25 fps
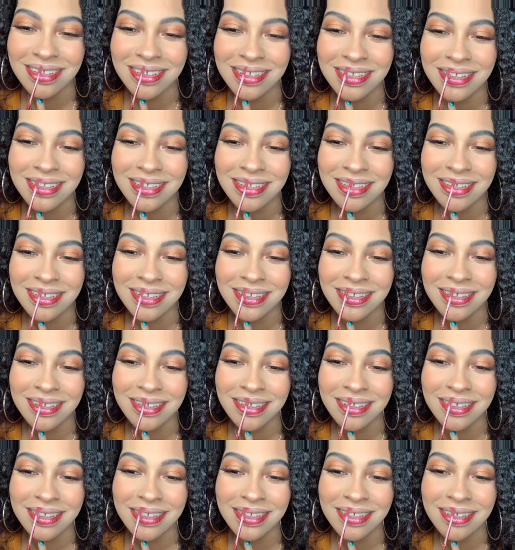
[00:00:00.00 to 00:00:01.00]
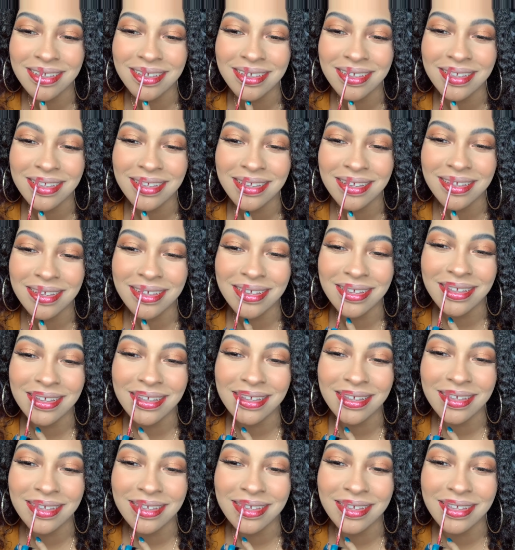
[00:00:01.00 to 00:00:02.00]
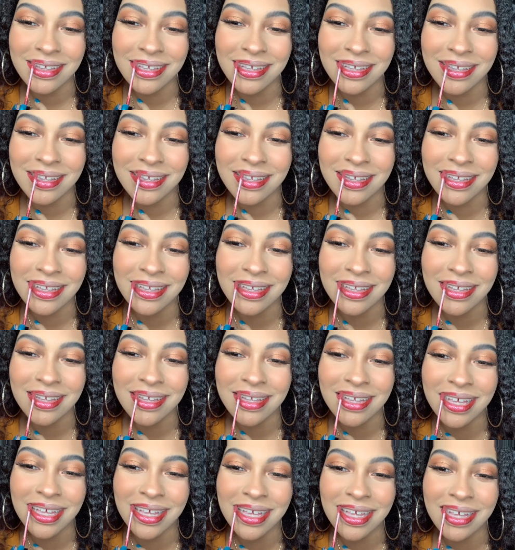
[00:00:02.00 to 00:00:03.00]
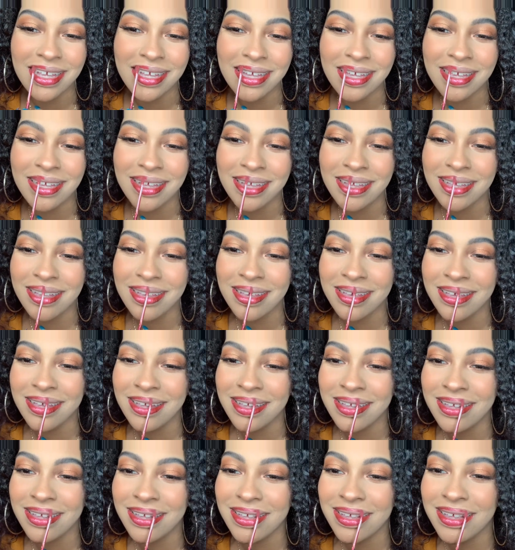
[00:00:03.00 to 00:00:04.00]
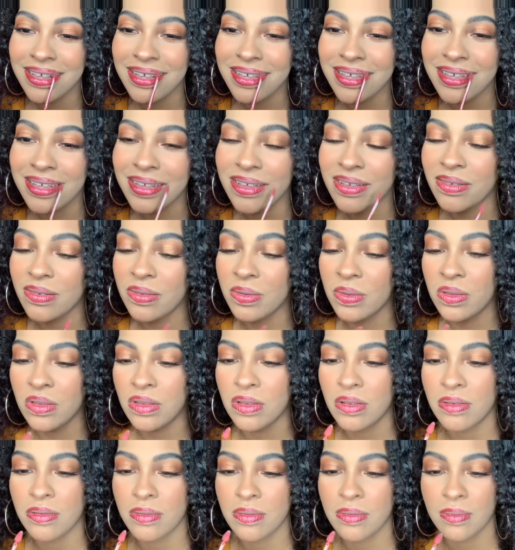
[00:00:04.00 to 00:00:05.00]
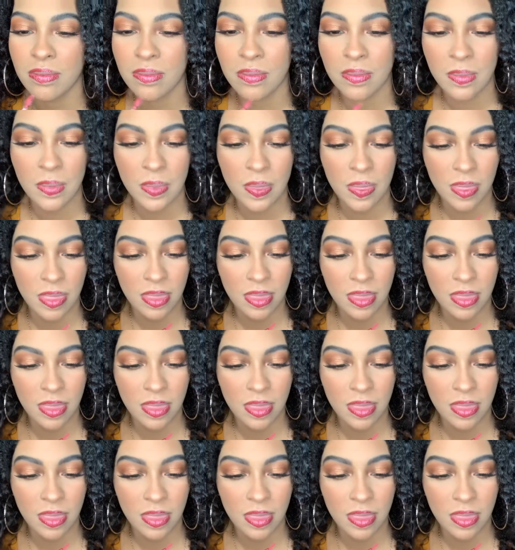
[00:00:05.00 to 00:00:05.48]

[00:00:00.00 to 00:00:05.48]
No one is speaking in this clip.